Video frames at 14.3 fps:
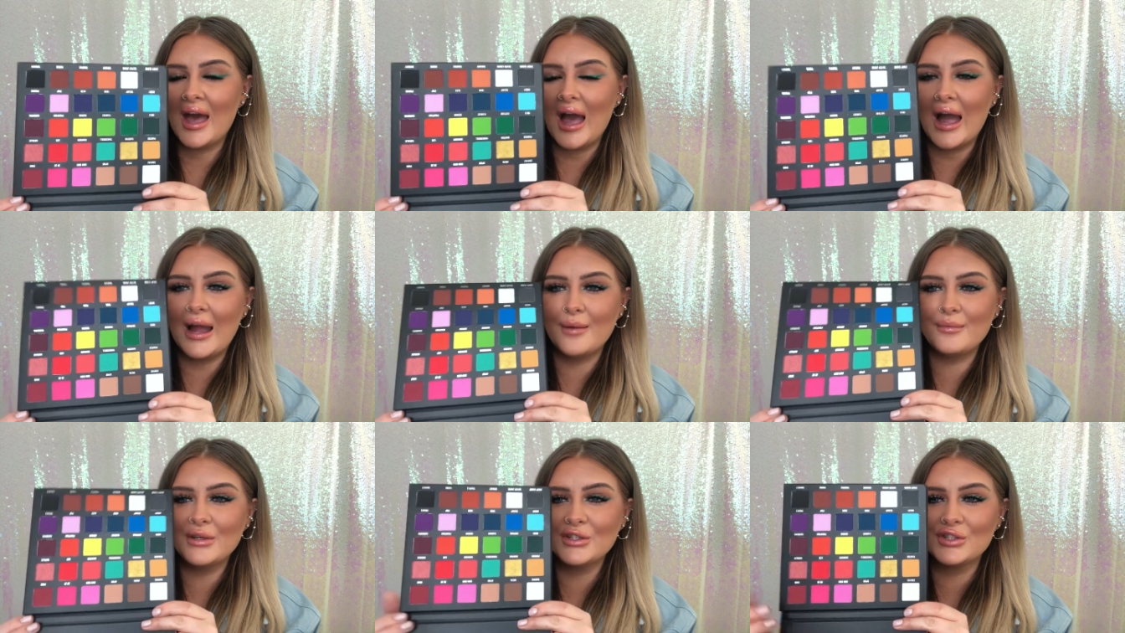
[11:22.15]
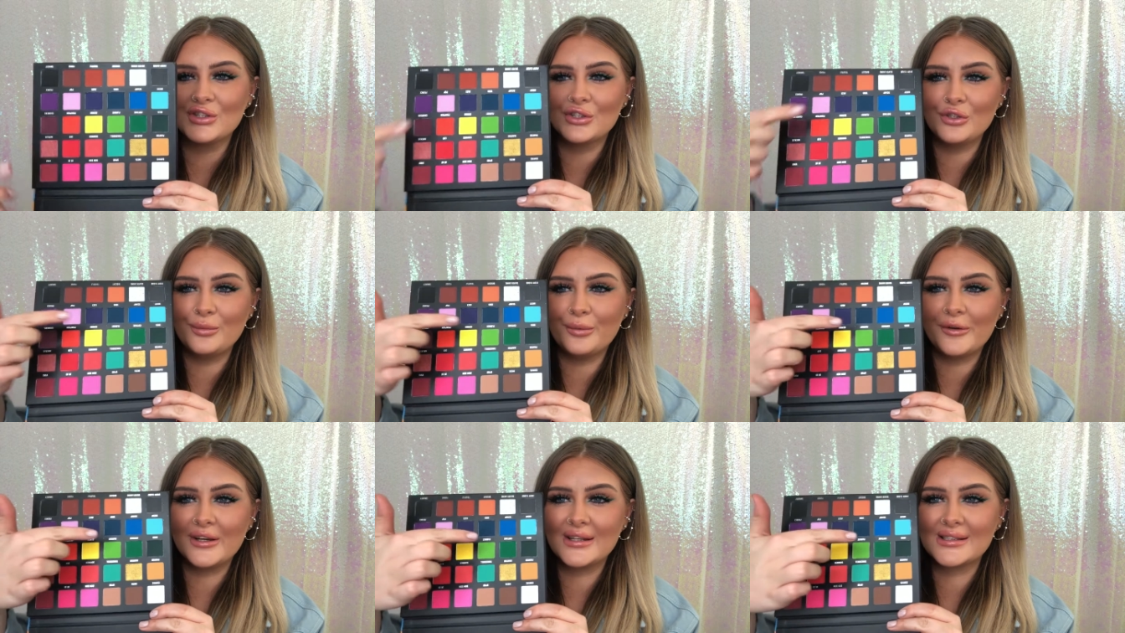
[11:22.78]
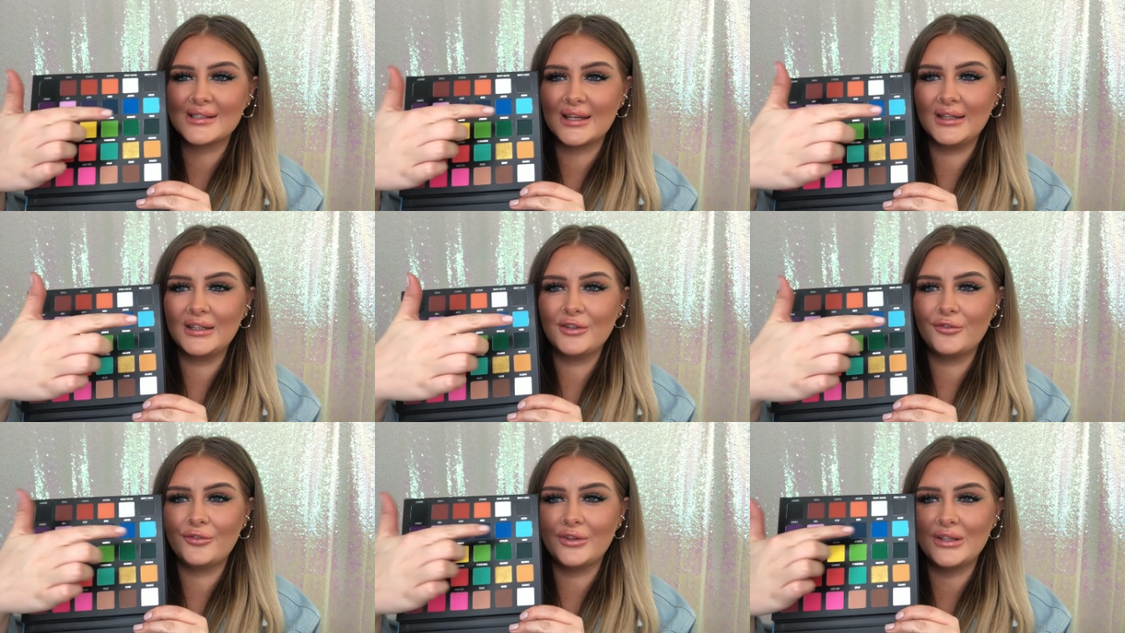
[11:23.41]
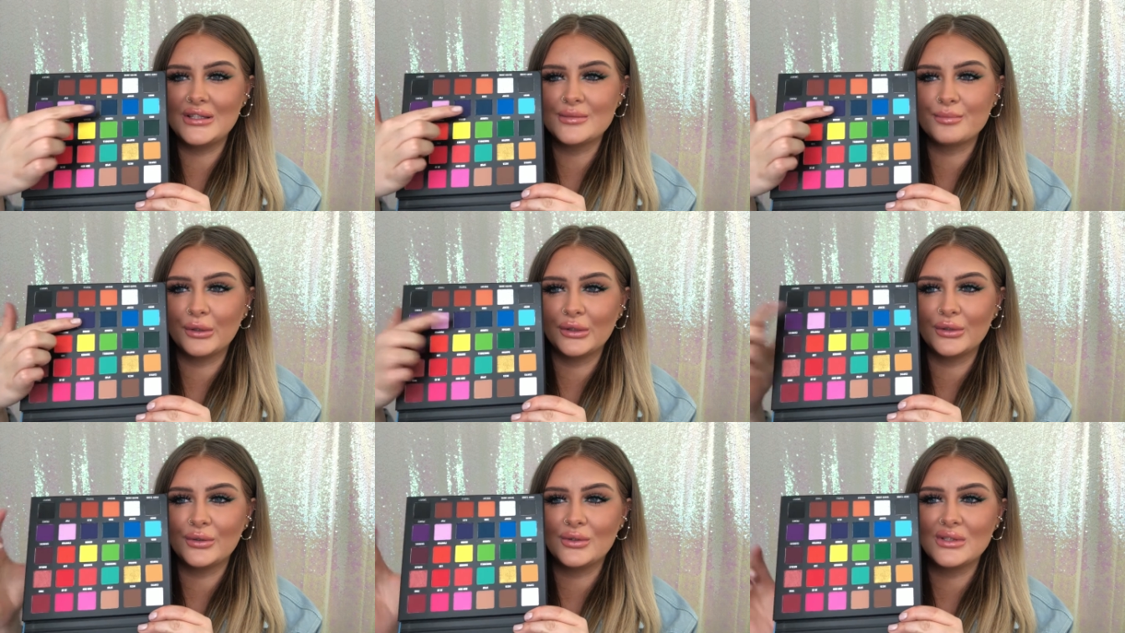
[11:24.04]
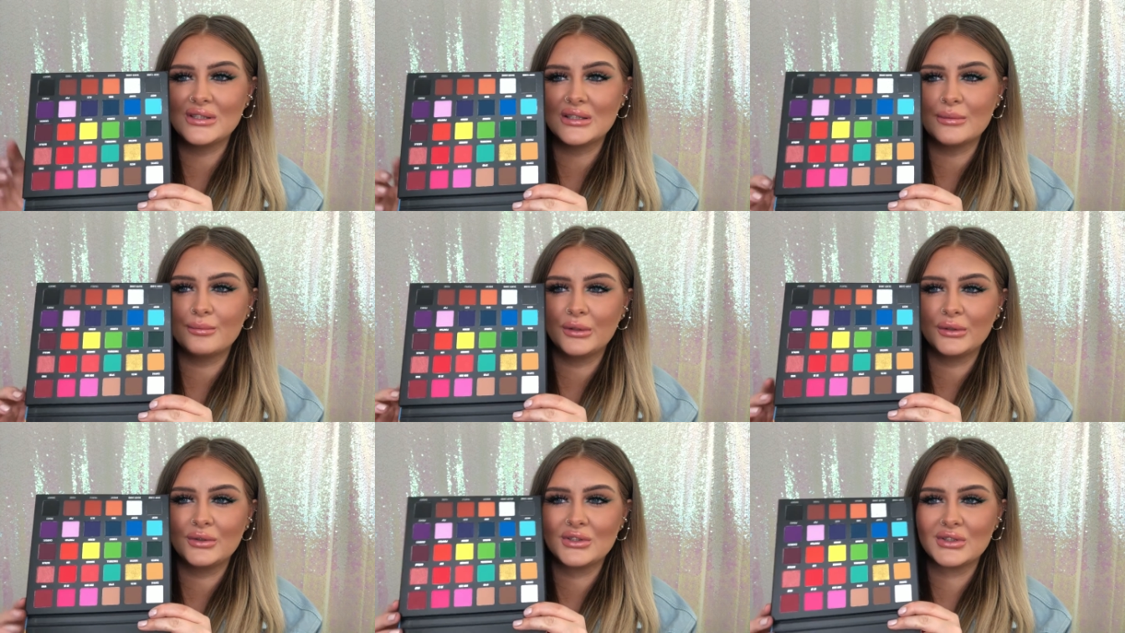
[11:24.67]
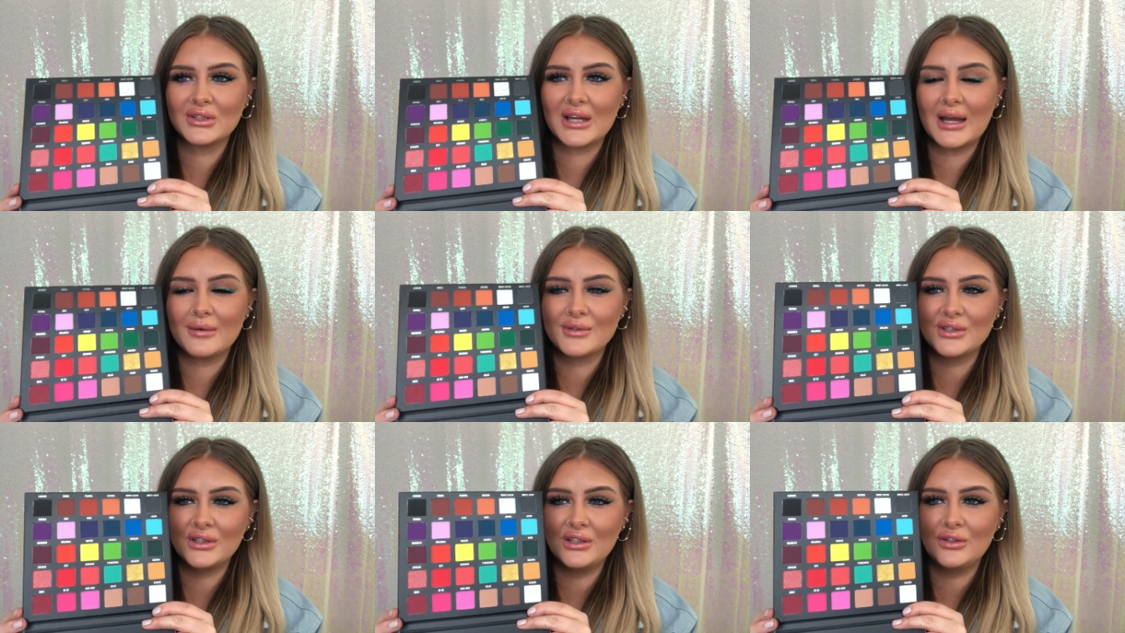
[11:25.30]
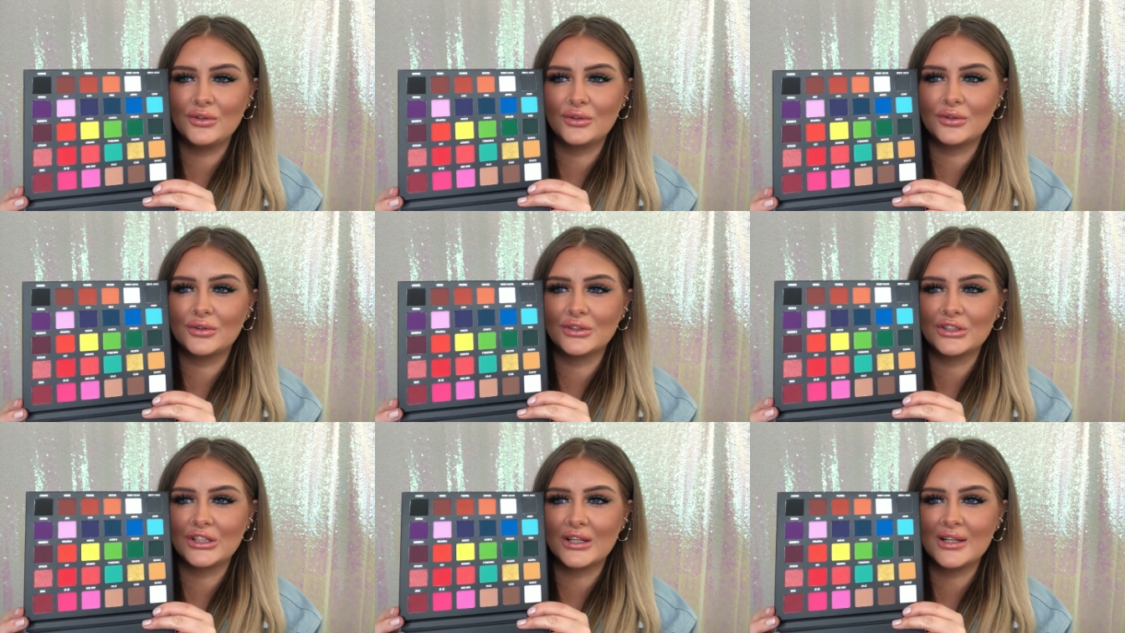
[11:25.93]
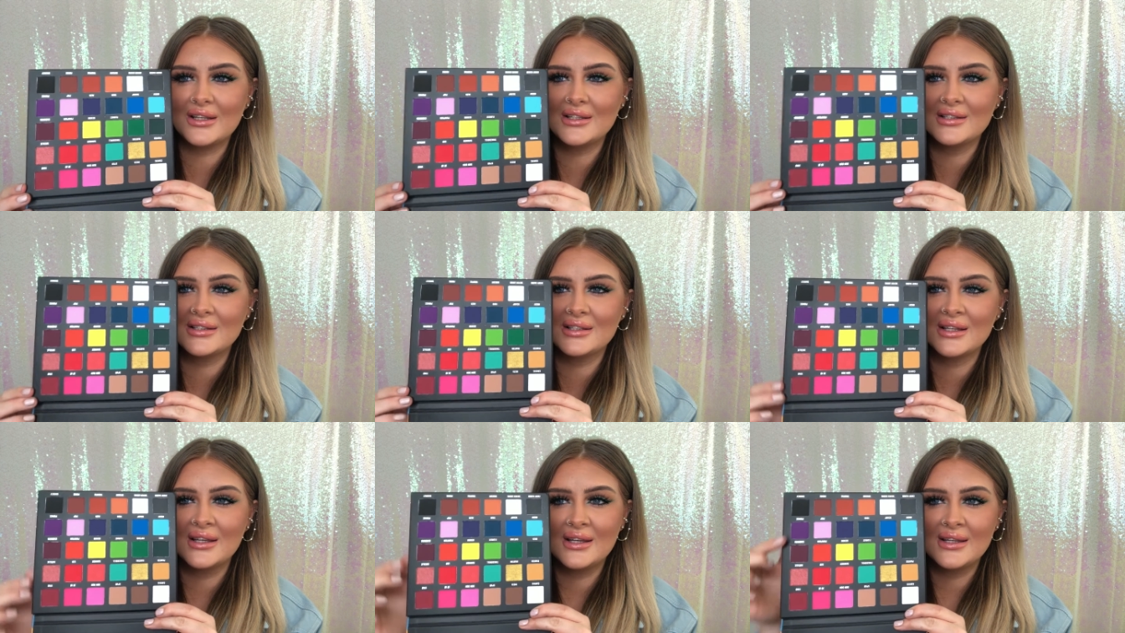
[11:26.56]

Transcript: I'm super excited for these blues. Them blues look absolutely gorgeous.